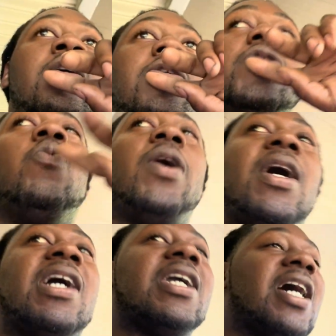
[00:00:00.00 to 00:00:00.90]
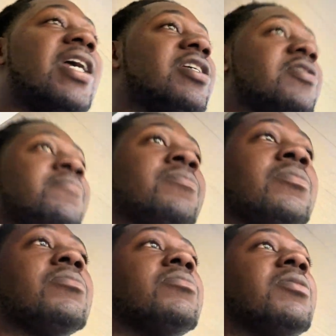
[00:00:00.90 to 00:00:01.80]
the way I got it,
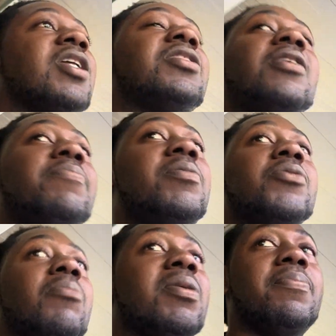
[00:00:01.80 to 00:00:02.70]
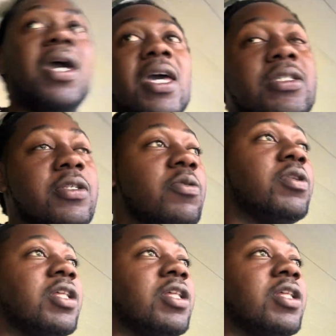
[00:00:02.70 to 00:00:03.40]
I think people gonna be passing on it.